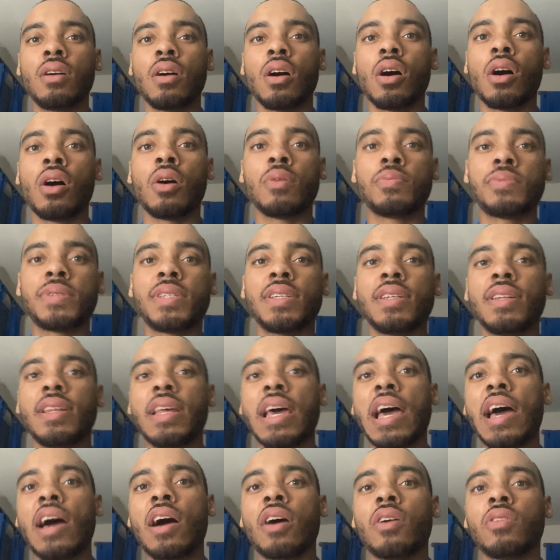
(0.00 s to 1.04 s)
ups and
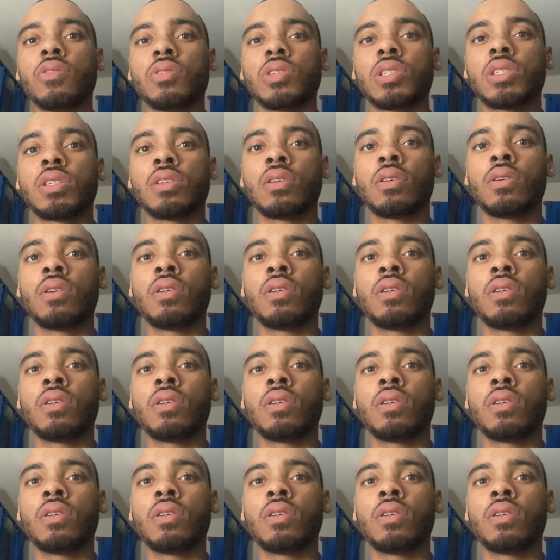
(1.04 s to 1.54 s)
downs.